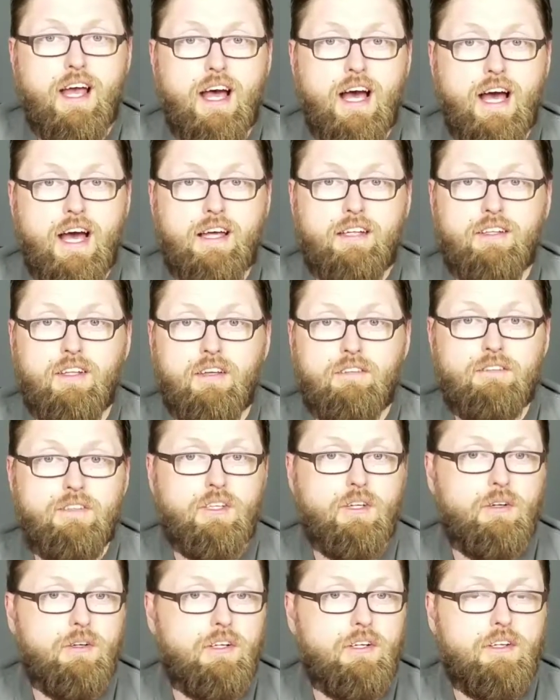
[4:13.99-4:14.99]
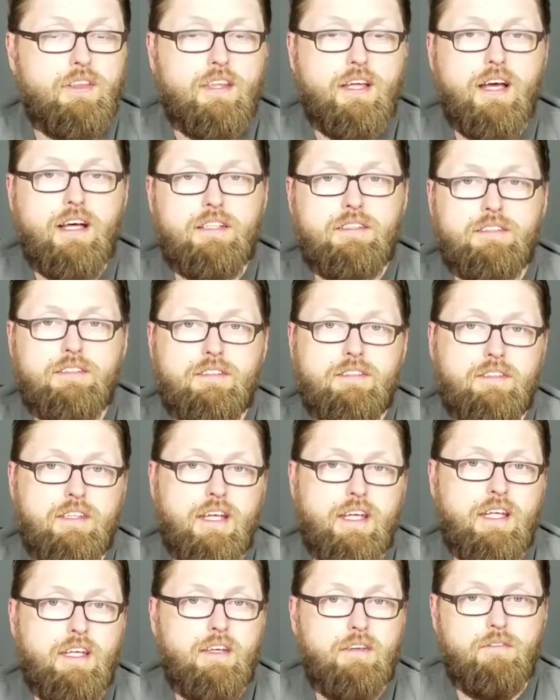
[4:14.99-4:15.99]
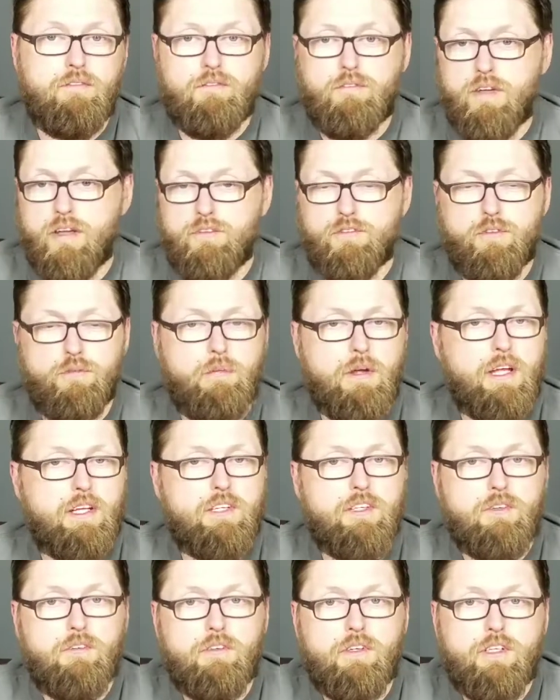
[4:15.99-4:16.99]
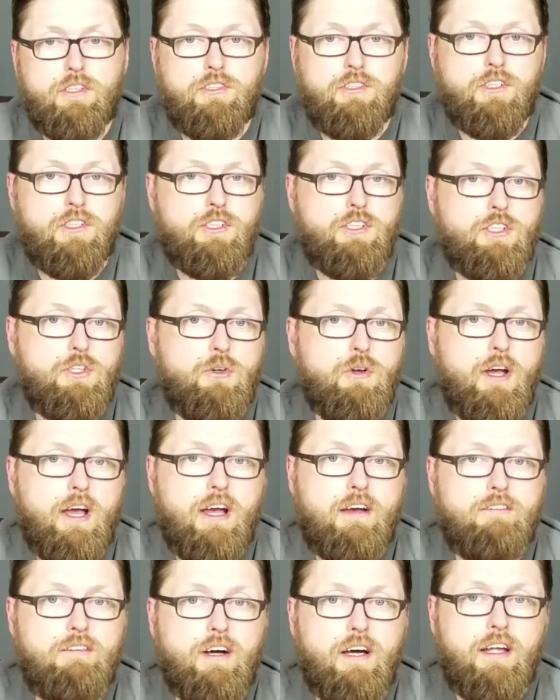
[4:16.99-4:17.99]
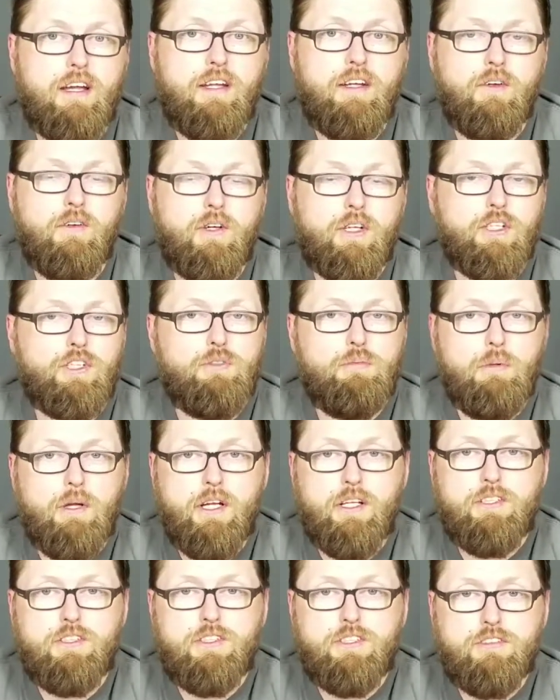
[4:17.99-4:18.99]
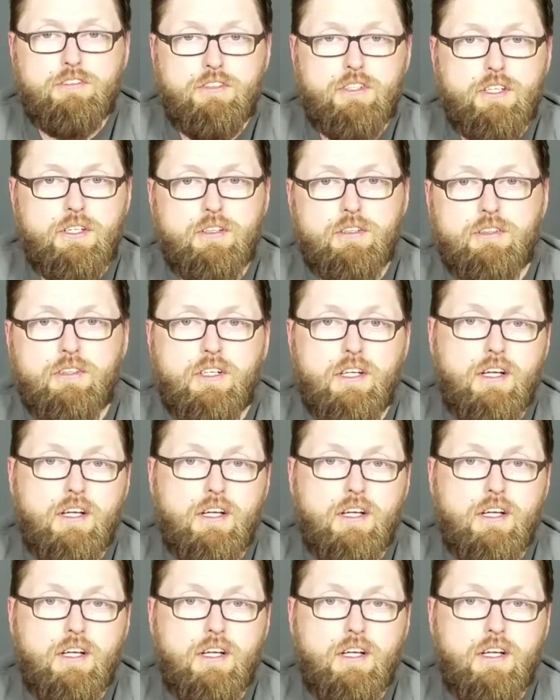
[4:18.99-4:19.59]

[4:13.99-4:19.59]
I'd love to know your thoughts, any information, research you have on it, or experiences for you.